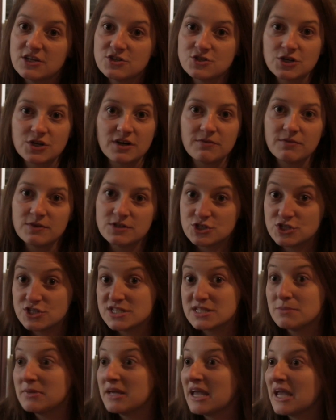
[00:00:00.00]
injured, if it's
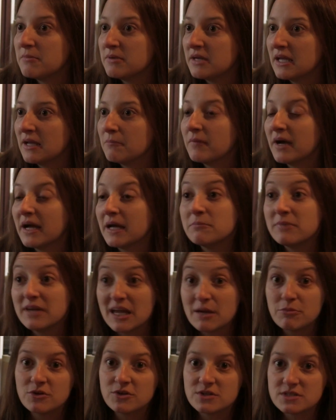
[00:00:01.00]
just a baby, it might be
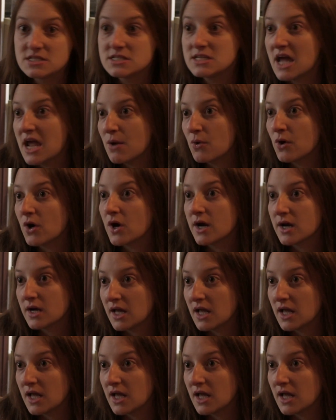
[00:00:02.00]
able to stay where it